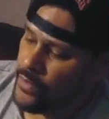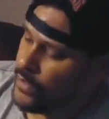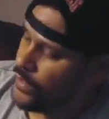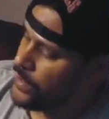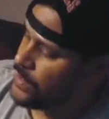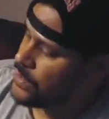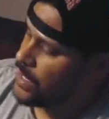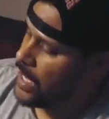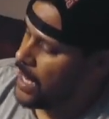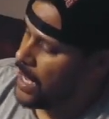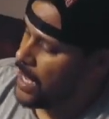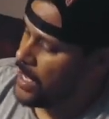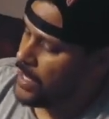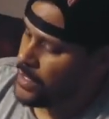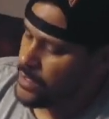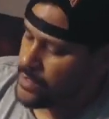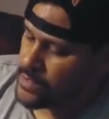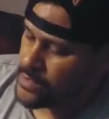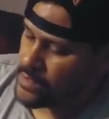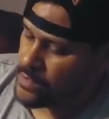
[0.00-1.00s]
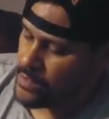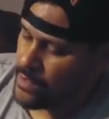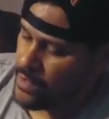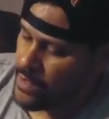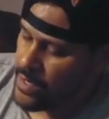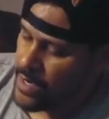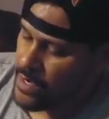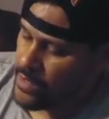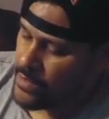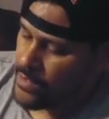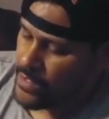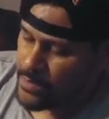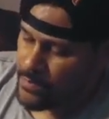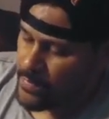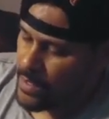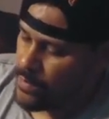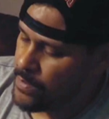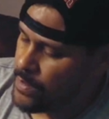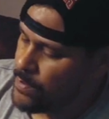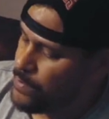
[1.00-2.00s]
these guys. All right. These
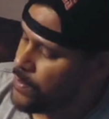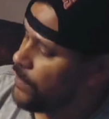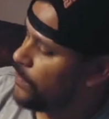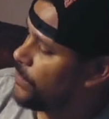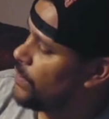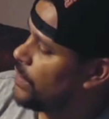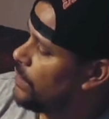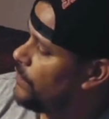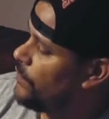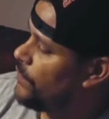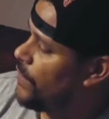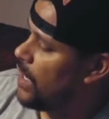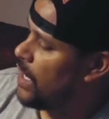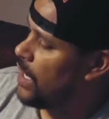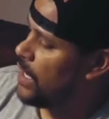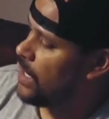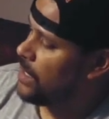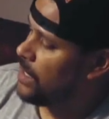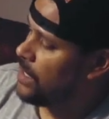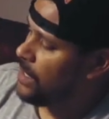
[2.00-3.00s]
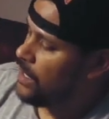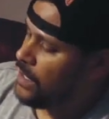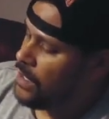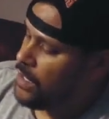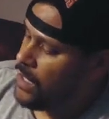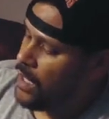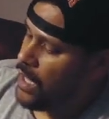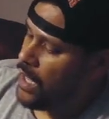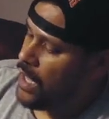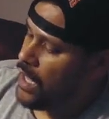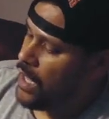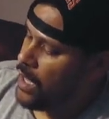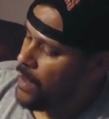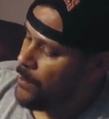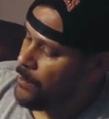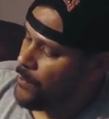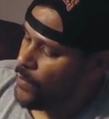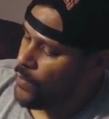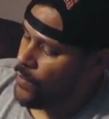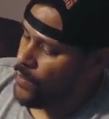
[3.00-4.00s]
may be perfectly fine,
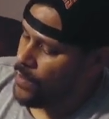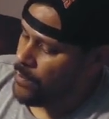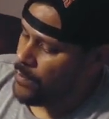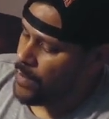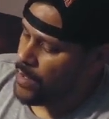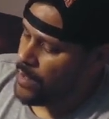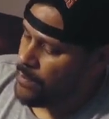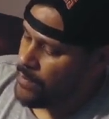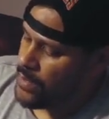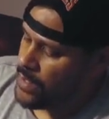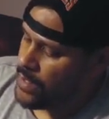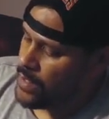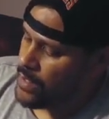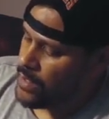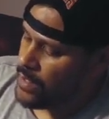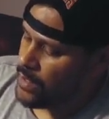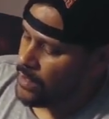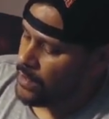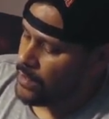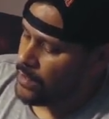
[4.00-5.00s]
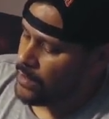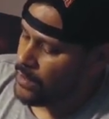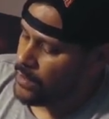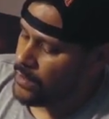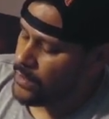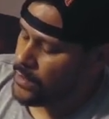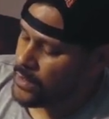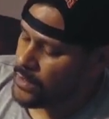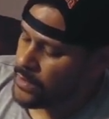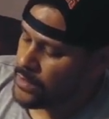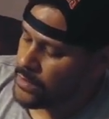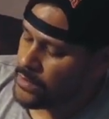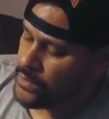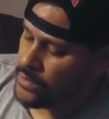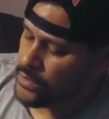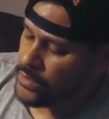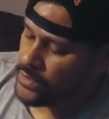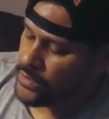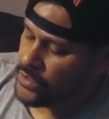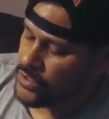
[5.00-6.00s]
or they may be a little on the
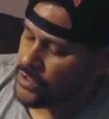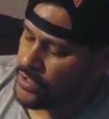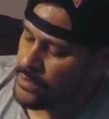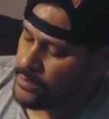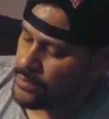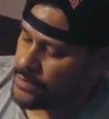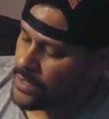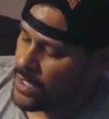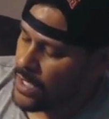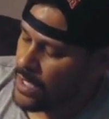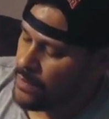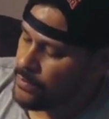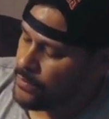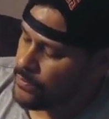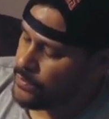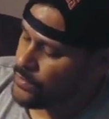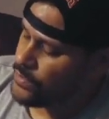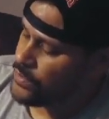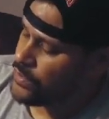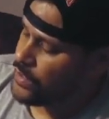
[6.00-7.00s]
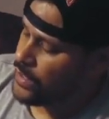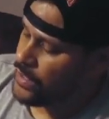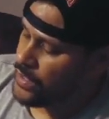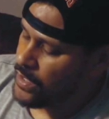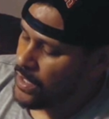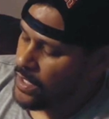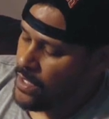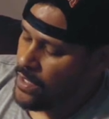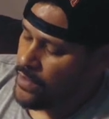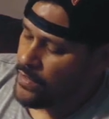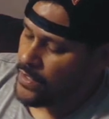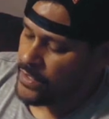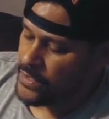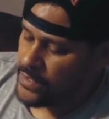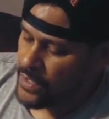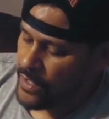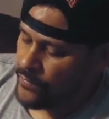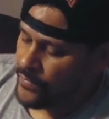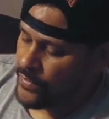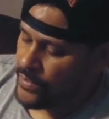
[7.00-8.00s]
cheap side, but we'll see. They
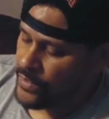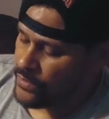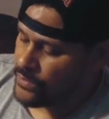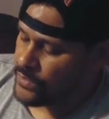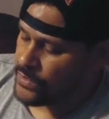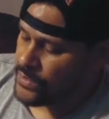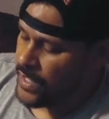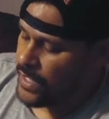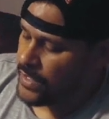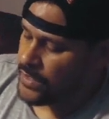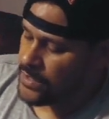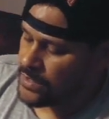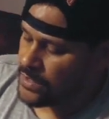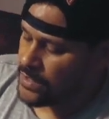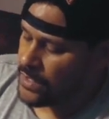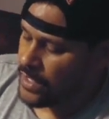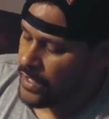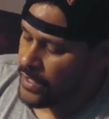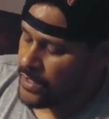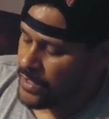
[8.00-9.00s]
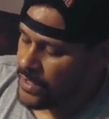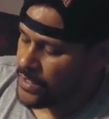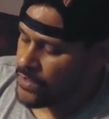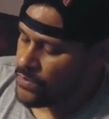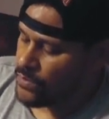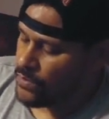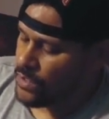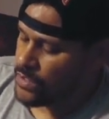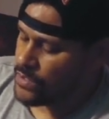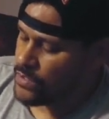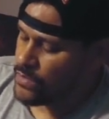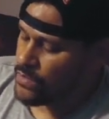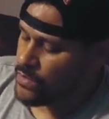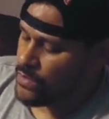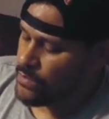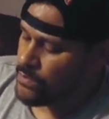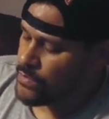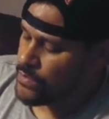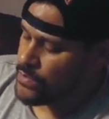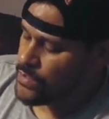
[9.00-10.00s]
definitely don't test like these ones
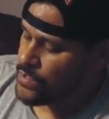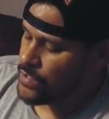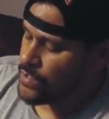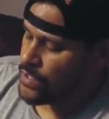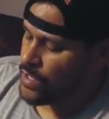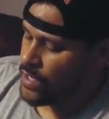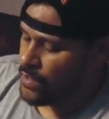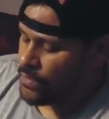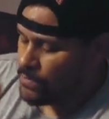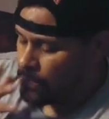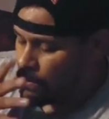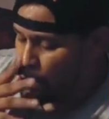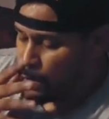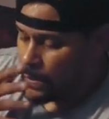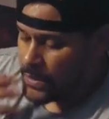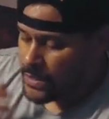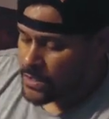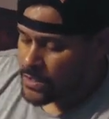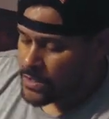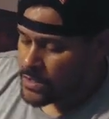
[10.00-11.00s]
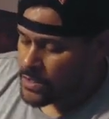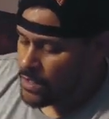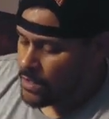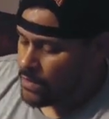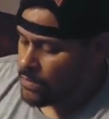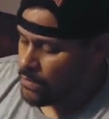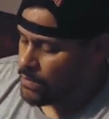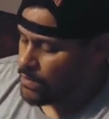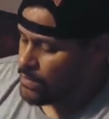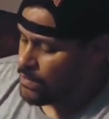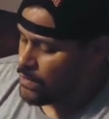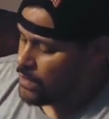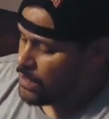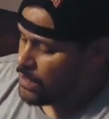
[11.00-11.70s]
from Sirko. So